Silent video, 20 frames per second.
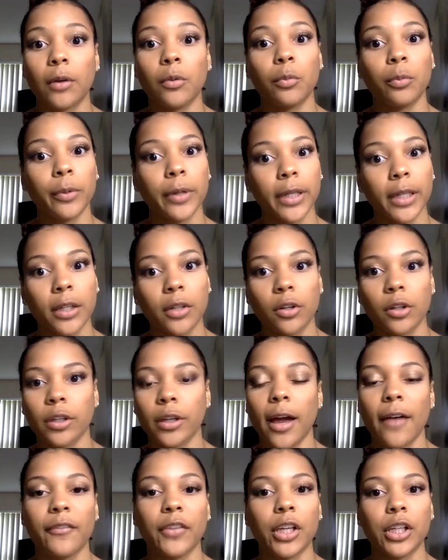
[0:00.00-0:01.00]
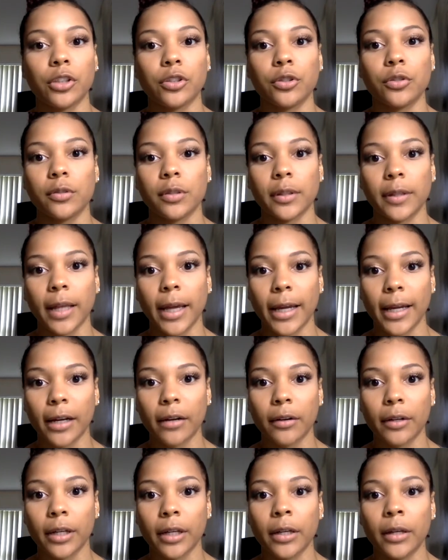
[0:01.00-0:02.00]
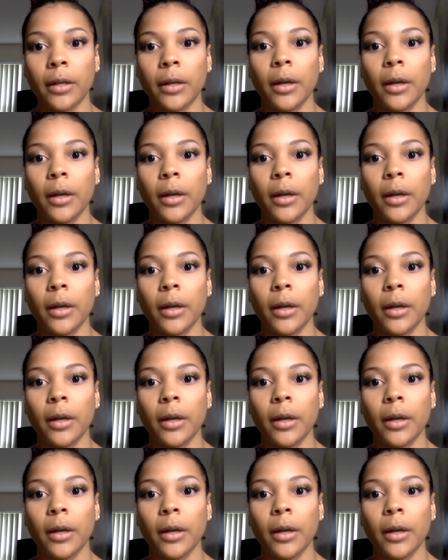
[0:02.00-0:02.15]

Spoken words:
weak or you're having issues in that area.